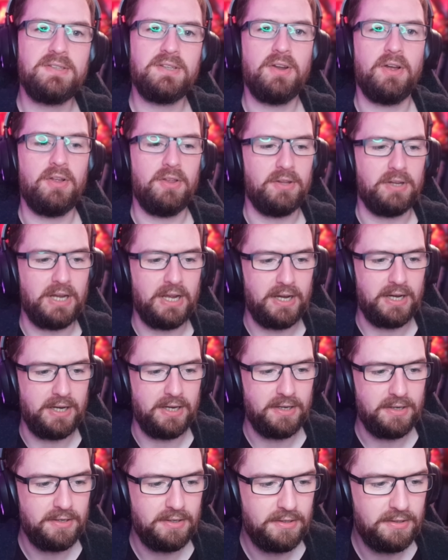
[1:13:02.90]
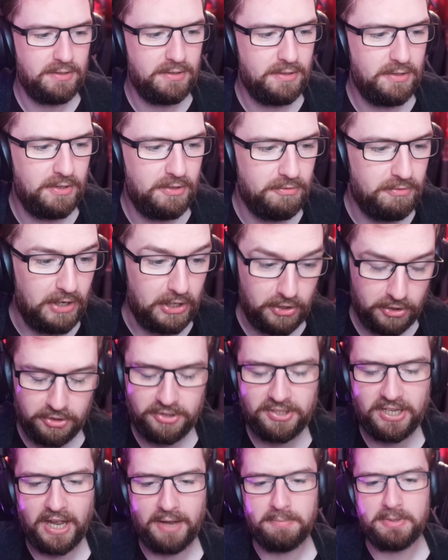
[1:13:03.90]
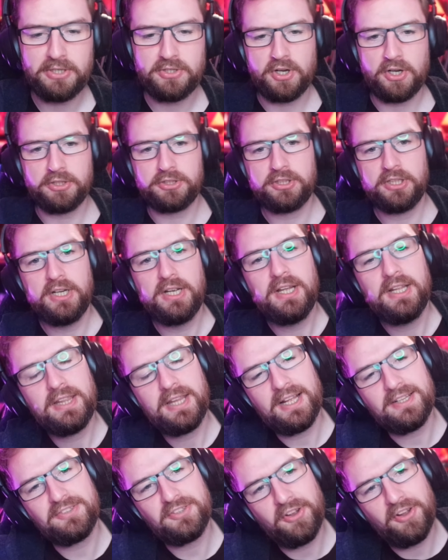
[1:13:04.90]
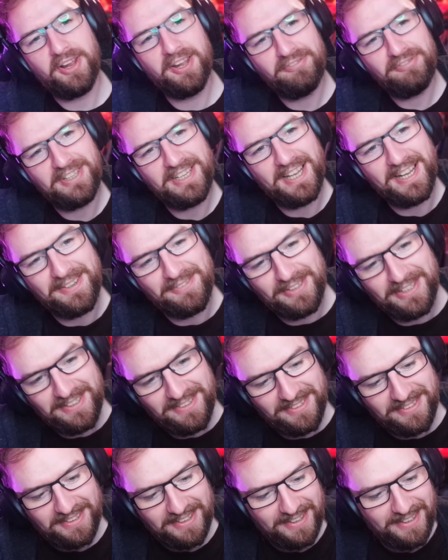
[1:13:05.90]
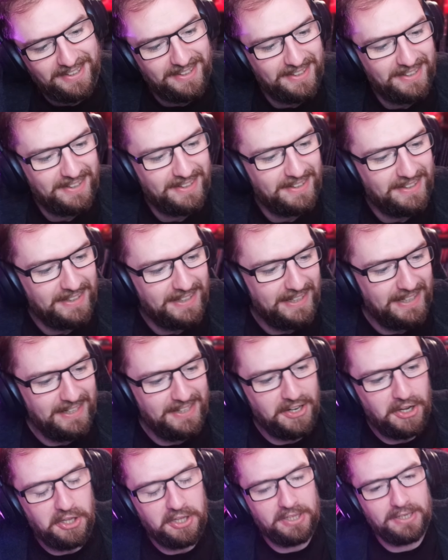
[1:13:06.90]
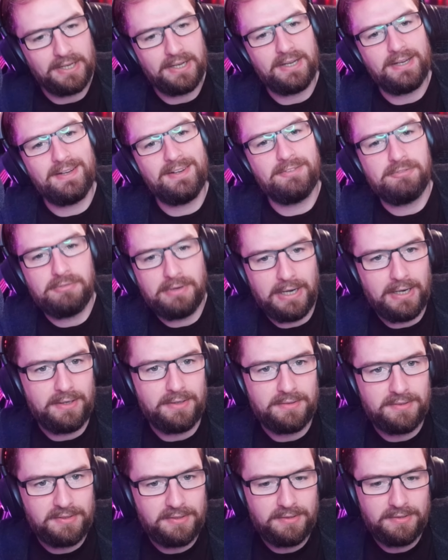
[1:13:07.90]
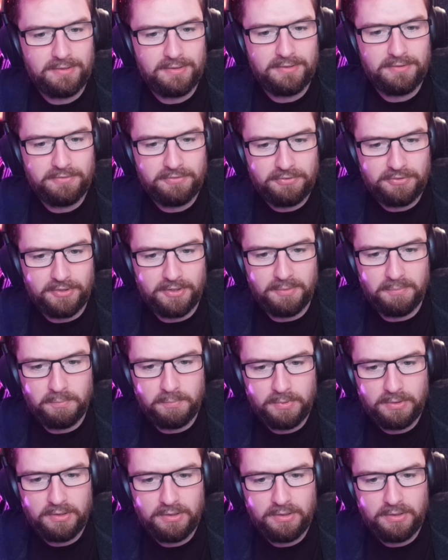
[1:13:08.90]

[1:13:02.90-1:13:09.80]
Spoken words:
in Hollow Knight. Good timing, Josh. That's all of the enemies in Hollow Knight ranked from